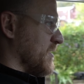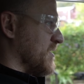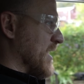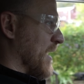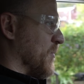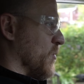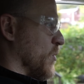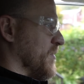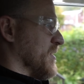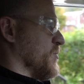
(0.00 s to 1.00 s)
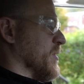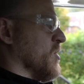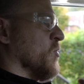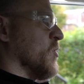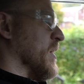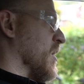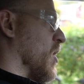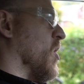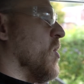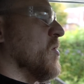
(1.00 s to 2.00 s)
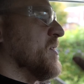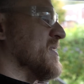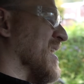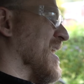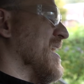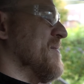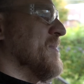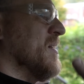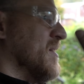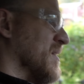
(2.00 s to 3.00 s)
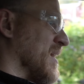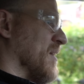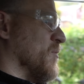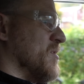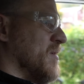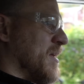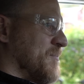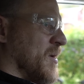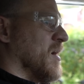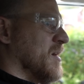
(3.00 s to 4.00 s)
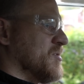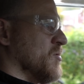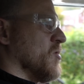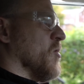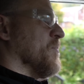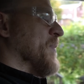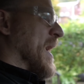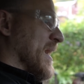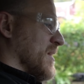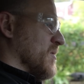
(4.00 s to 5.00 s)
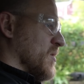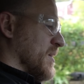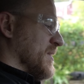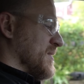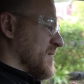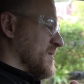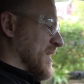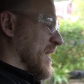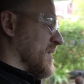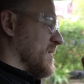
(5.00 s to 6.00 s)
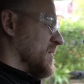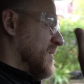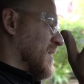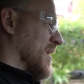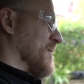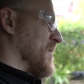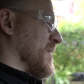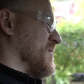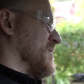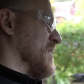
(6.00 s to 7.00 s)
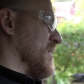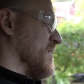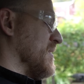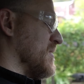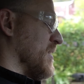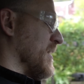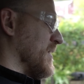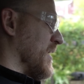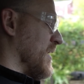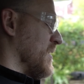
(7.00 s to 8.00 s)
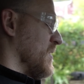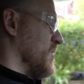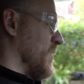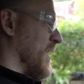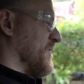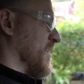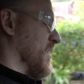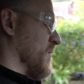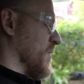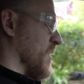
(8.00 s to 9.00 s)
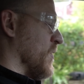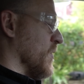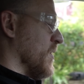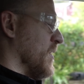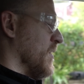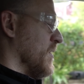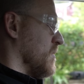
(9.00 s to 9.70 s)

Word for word: the snap-on one that's recording all the time and when you hit pause you can go back and look at data, I'm not seeing this like that. You have to hit record